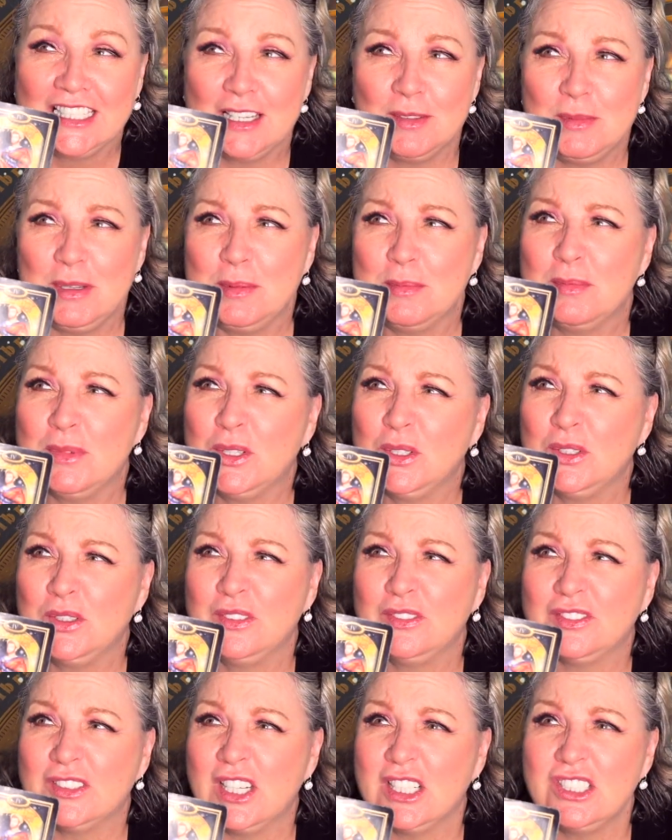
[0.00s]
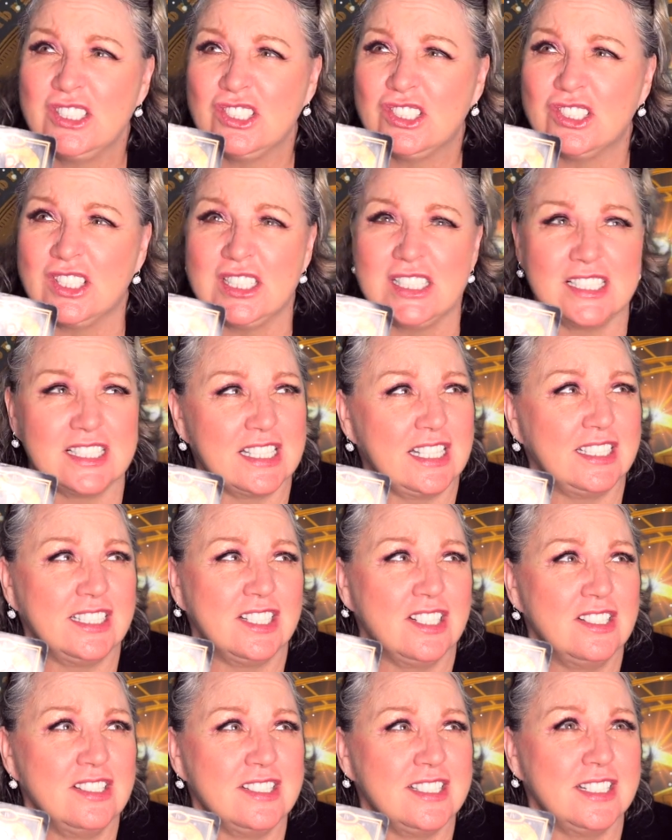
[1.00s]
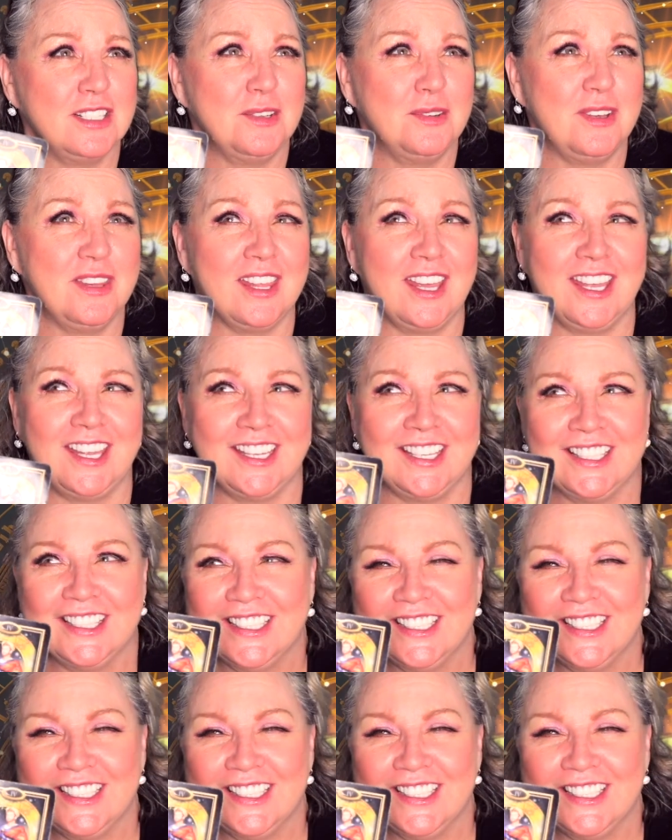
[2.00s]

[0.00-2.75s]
Let me move countries. I can't deal with it.